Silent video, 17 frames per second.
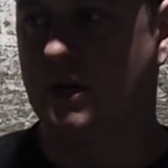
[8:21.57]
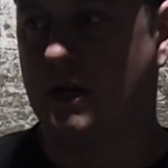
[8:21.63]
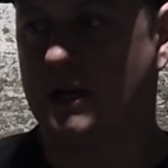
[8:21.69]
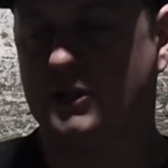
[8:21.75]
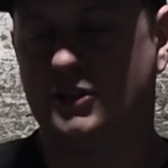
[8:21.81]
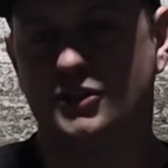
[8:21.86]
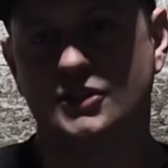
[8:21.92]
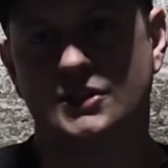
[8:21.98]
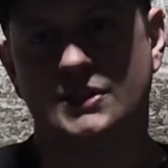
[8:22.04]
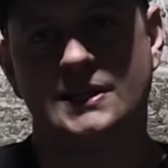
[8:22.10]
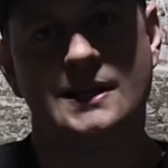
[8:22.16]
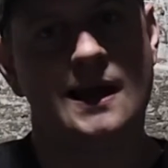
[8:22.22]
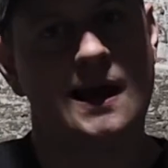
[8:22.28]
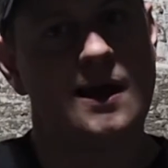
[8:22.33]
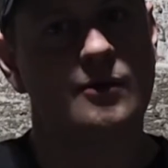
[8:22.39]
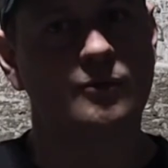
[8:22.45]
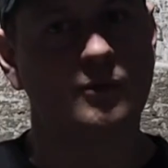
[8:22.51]
It's just
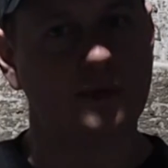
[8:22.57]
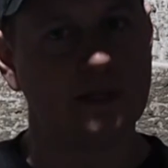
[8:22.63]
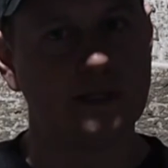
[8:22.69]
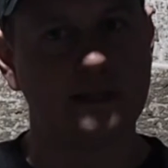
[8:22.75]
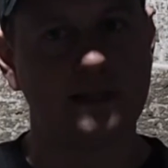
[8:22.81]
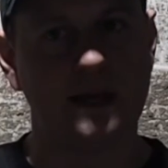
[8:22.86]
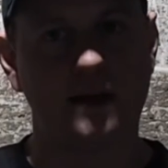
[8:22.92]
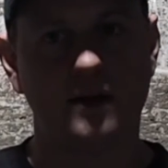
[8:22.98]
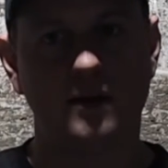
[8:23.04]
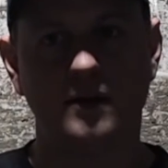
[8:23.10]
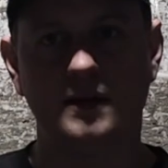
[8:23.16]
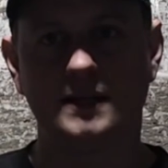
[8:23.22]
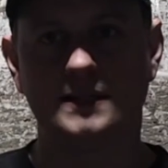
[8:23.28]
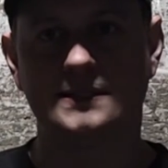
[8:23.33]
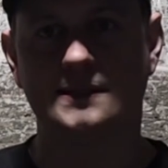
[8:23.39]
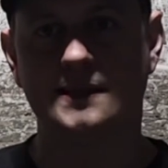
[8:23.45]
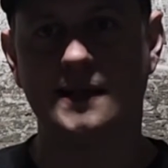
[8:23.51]
not really there, and
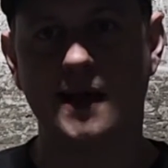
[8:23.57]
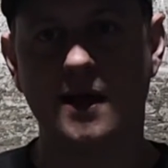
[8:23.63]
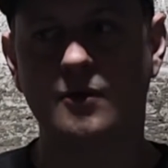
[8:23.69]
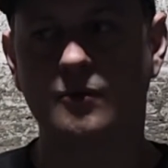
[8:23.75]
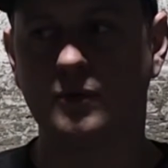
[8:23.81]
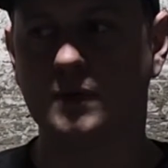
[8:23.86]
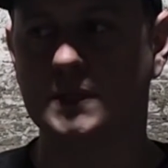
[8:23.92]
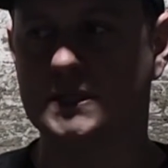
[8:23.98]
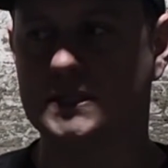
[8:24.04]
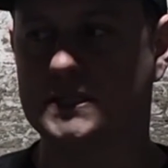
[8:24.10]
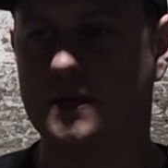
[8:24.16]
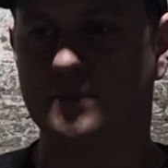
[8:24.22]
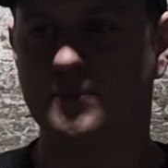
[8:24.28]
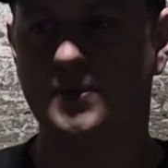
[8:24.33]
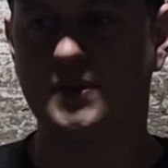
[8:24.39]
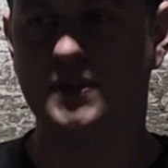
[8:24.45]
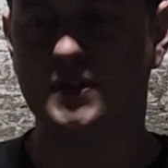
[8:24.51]
it's not really
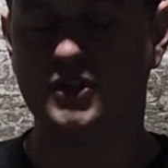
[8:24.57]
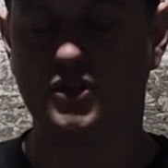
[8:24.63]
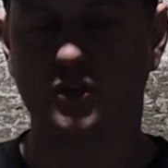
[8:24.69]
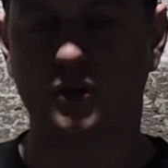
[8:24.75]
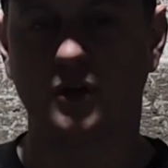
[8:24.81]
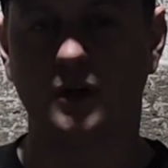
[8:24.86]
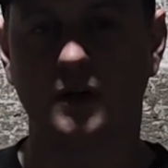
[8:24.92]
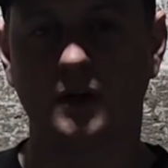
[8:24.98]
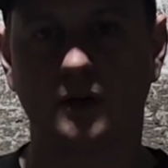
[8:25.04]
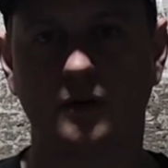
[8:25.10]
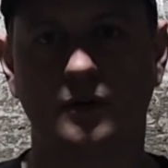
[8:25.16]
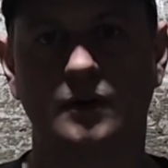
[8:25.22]
something that you're going to